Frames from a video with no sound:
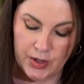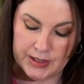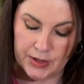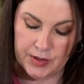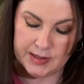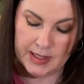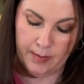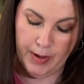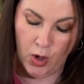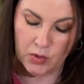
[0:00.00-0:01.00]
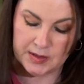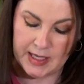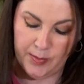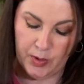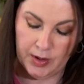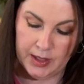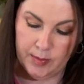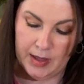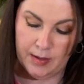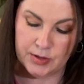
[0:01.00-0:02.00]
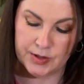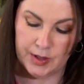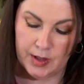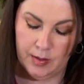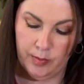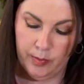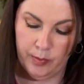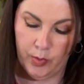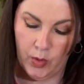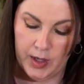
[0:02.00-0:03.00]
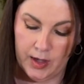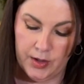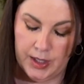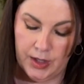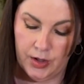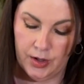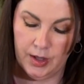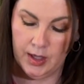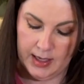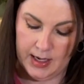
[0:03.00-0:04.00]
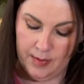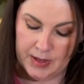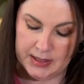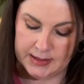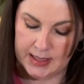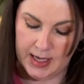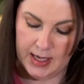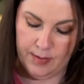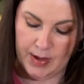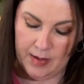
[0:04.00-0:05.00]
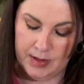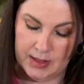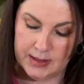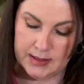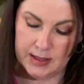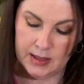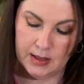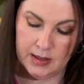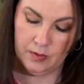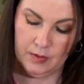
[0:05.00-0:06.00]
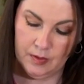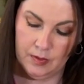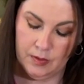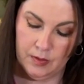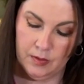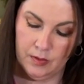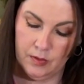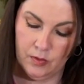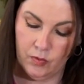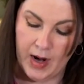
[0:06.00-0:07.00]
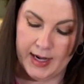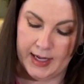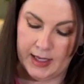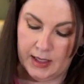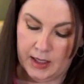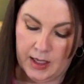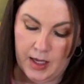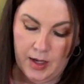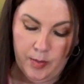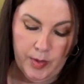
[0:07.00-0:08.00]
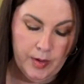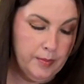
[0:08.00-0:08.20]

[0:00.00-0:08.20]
could do this in a bowl separately, but I'm just going to pour it on here. And I'm going to say maybe this is right at a cup.